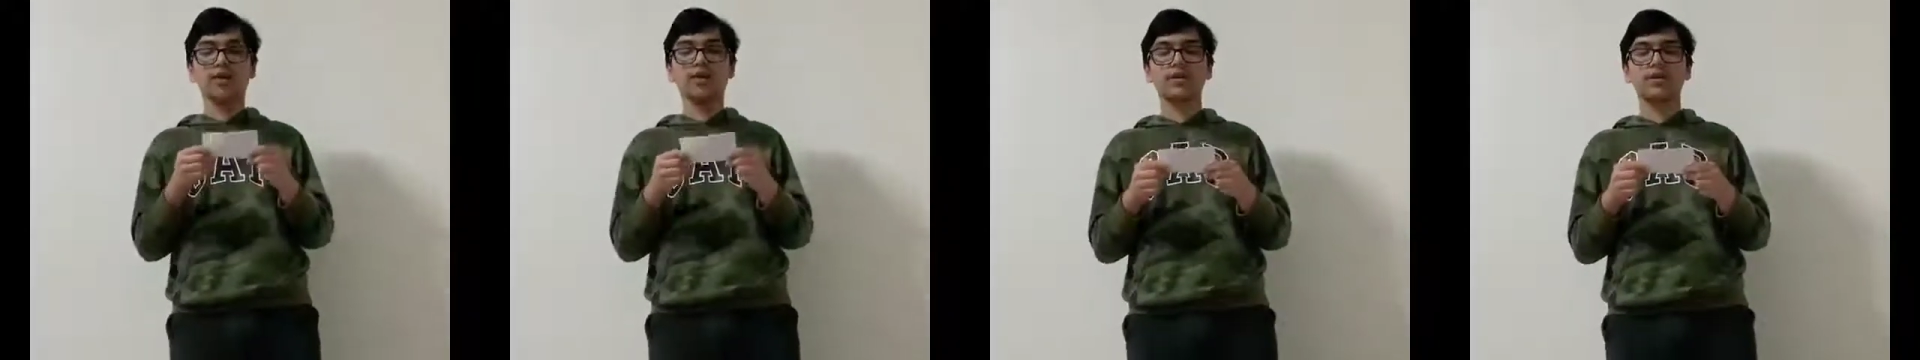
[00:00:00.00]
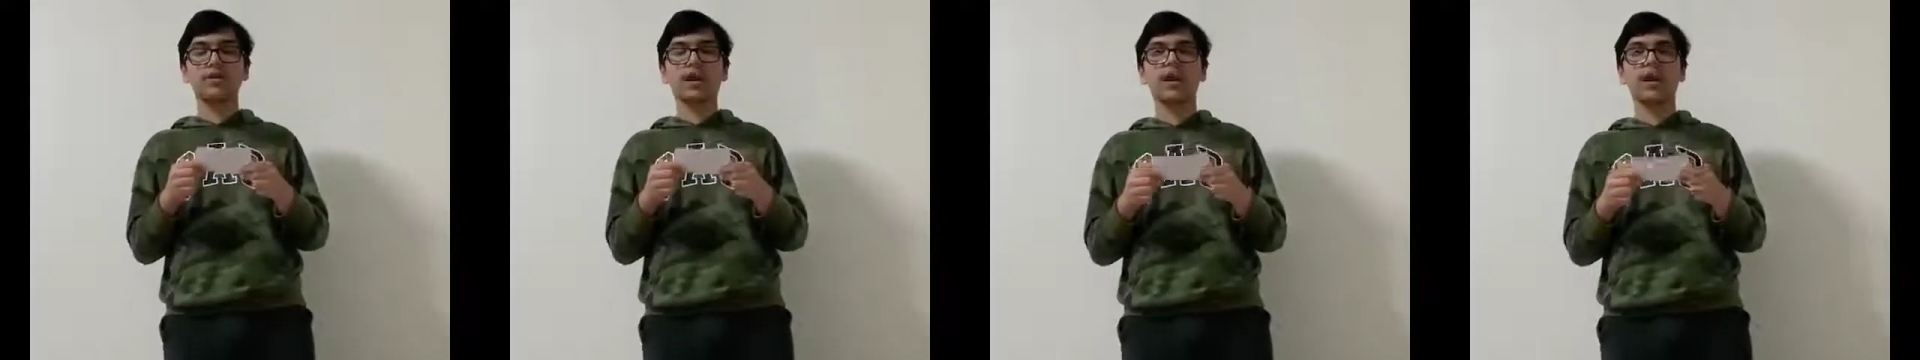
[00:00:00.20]

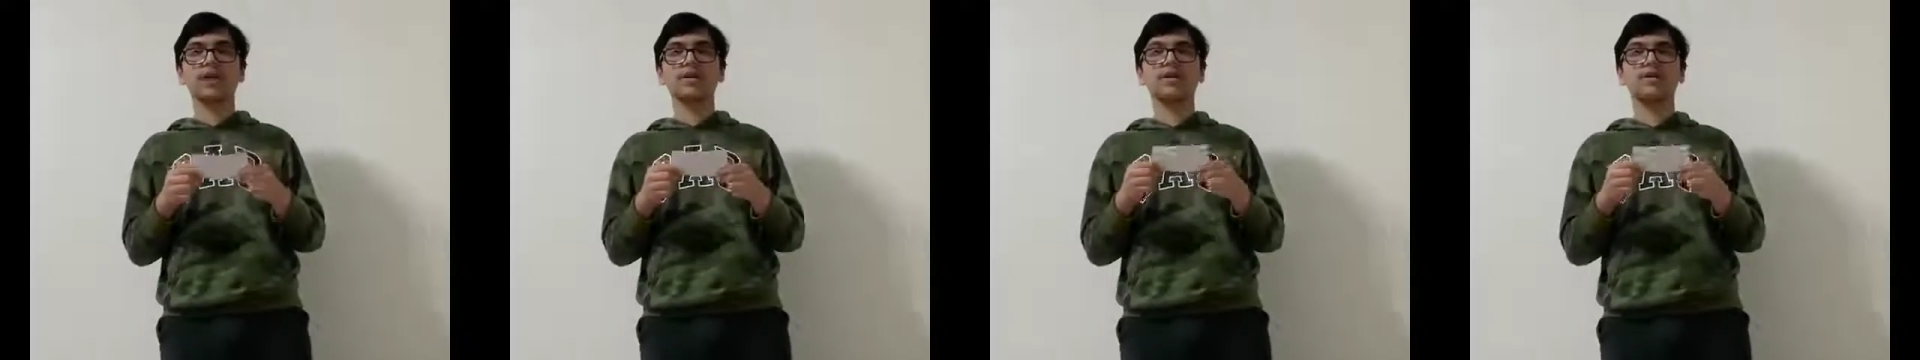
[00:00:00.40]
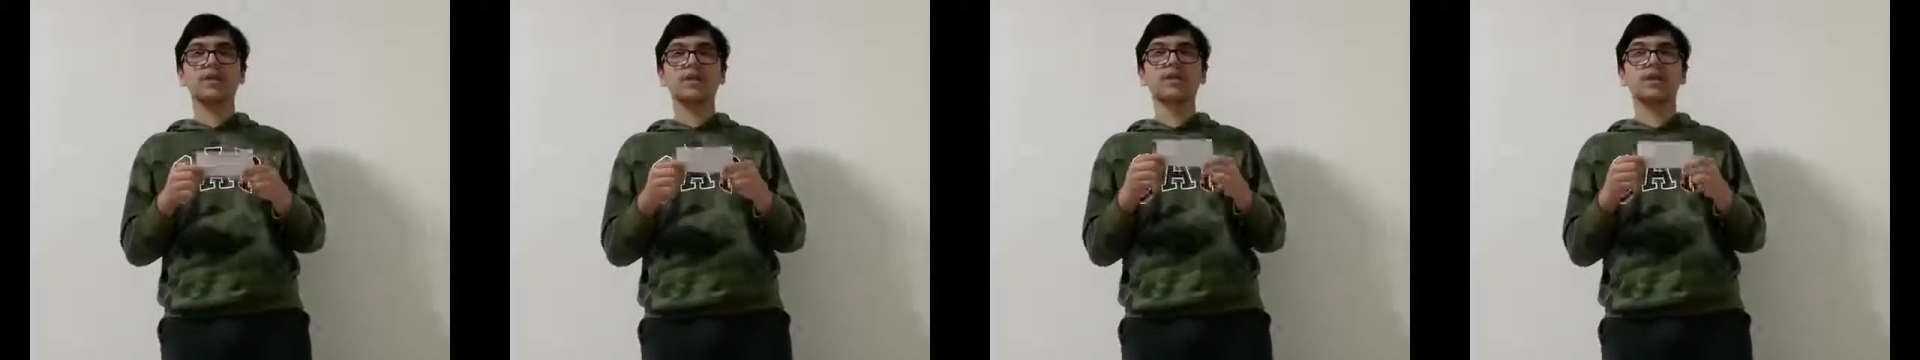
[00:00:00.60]
his
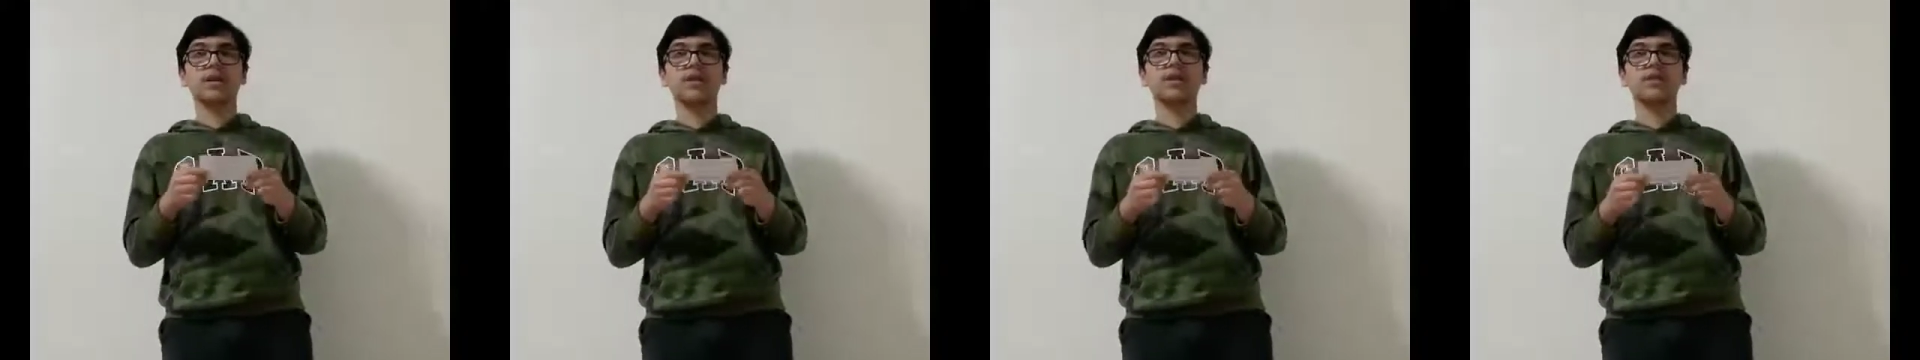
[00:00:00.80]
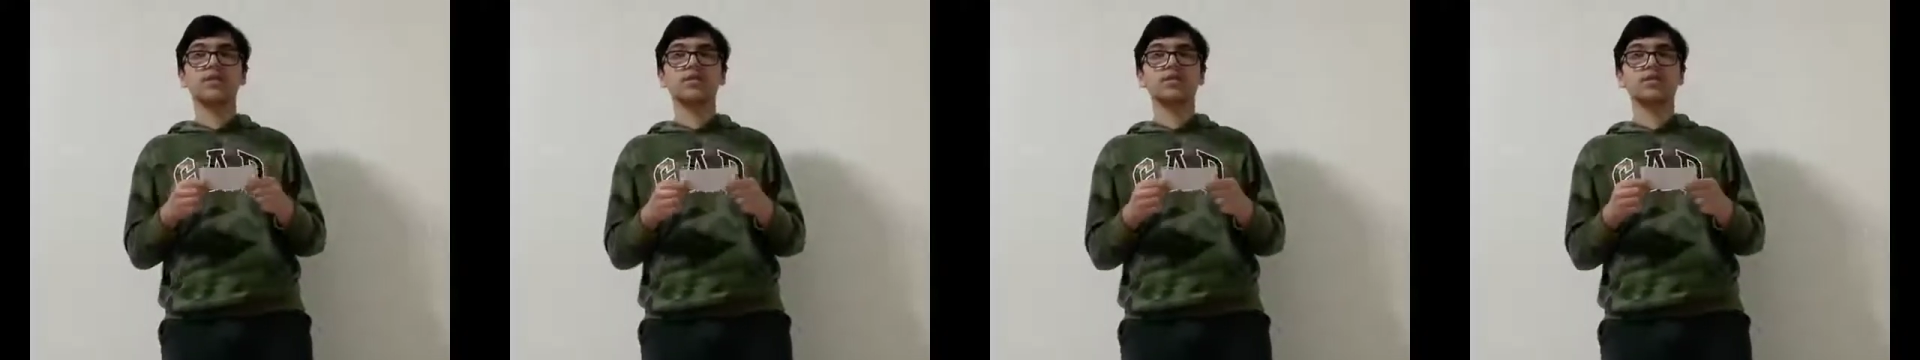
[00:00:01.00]
eyes, and he
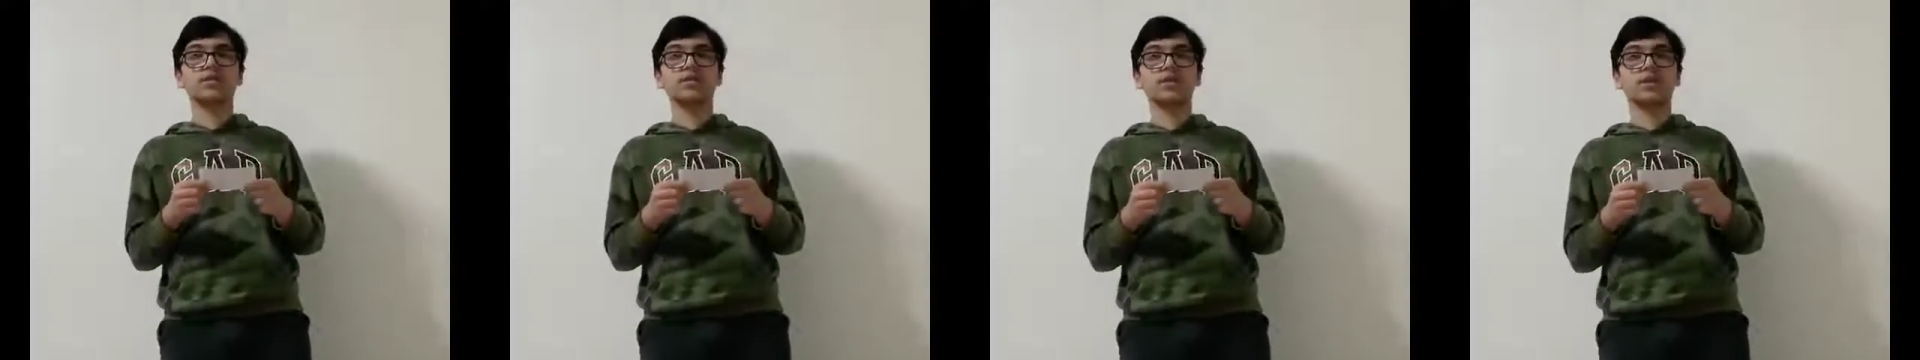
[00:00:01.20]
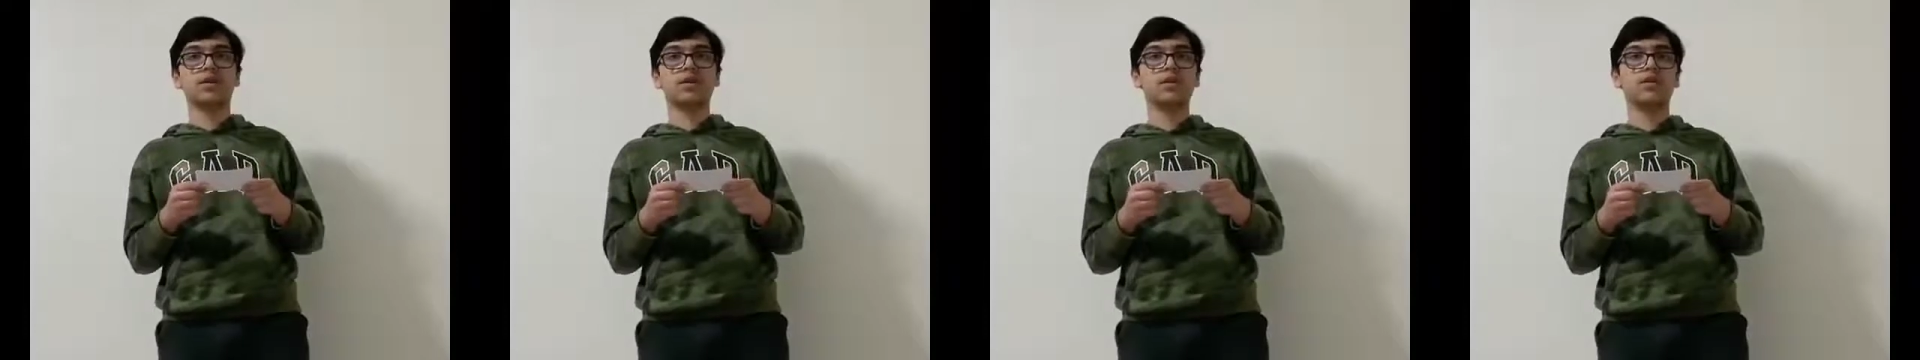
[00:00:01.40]

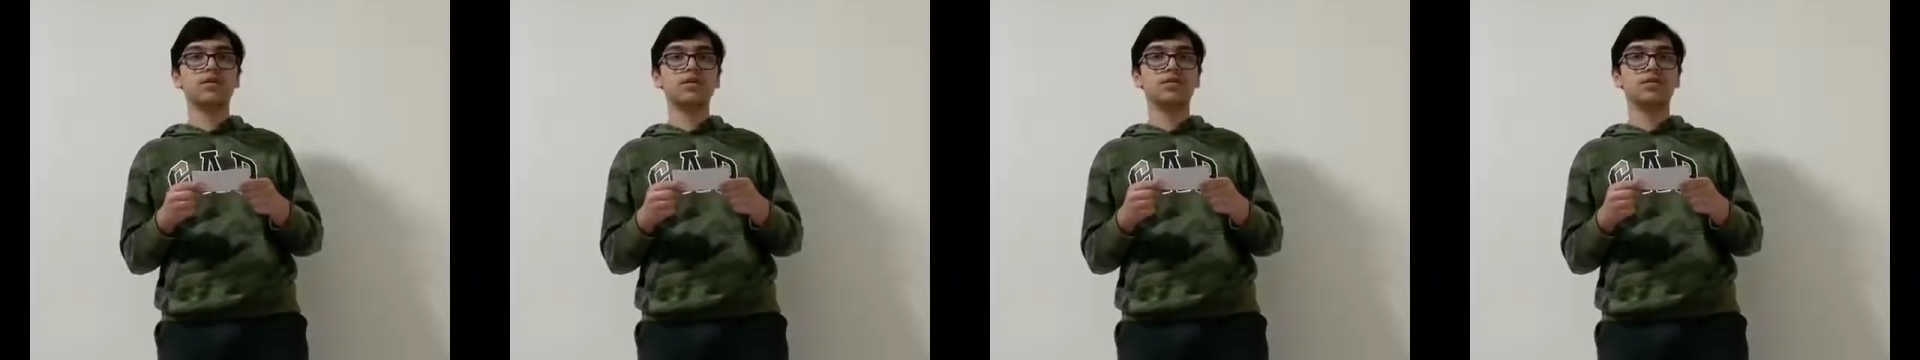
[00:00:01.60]
asks her,